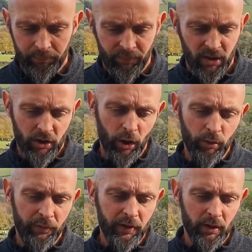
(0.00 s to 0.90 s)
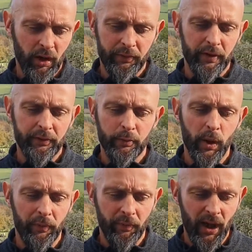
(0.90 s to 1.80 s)
So if you've got a very
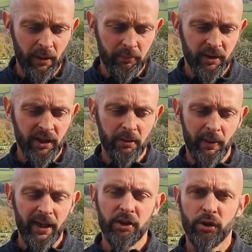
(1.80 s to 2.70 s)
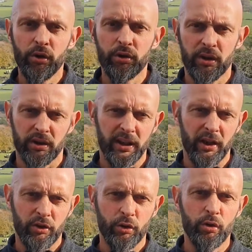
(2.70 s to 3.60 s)
wet farm, then you may choose to
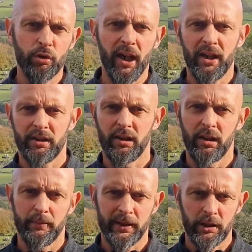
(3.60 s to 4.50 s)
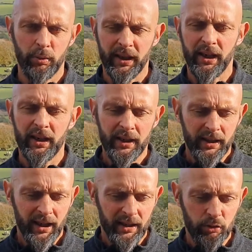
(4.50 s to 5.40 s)
get through grass a little bit quicker
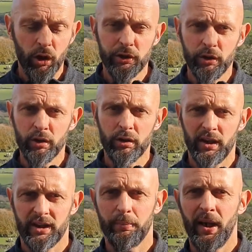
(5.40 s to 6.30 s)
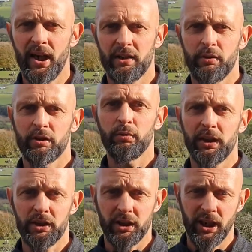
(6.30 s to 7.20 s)
and try and utilize the pasture as quick
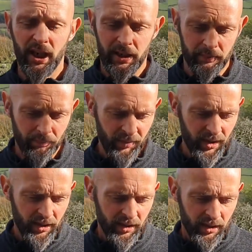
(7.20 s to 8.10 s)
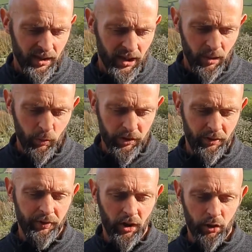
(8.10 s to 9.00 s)
as you can. Whereas if
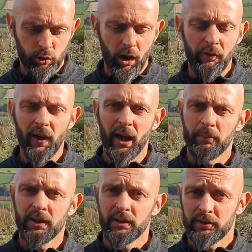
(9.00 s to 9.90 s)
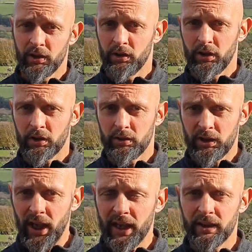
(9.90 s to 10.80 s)
you've got a dry farm, the
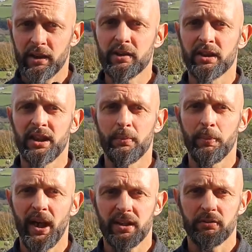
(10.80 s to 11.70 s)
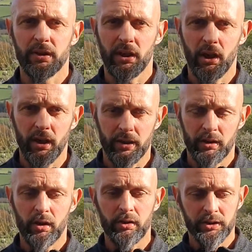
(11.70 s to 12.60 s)
target is to keep pasture in the diet as
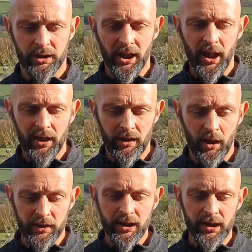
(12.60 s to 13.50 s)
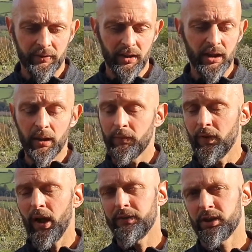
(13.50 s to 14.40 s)
long as you can. And ideally, if you can keep
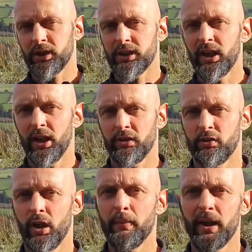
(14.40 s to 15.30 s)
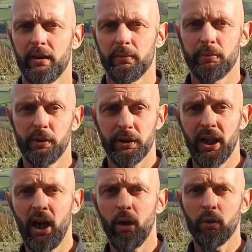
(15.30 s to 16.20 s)
5 or 6 kilos of dry matter per
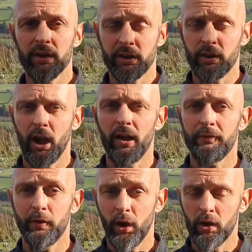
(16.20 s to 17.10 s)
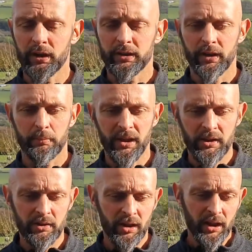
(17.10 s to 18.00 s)
cow in the diet for longer, it
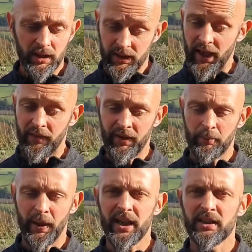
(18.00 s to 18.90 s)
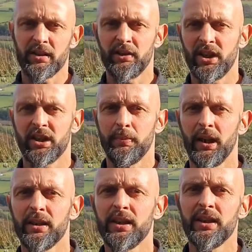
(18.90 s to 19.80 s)
means you have that base
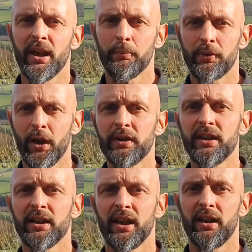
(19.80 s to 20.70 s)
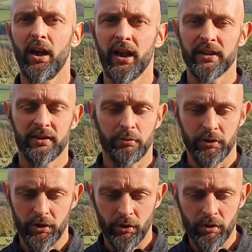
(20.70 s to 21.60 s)
digestibility and protein in the diet to
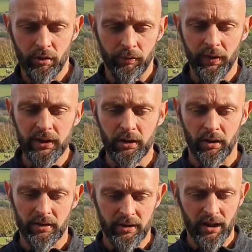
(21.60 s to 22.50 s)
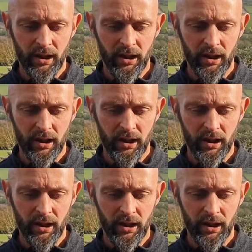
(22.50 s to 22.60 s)
reduce your feed costs.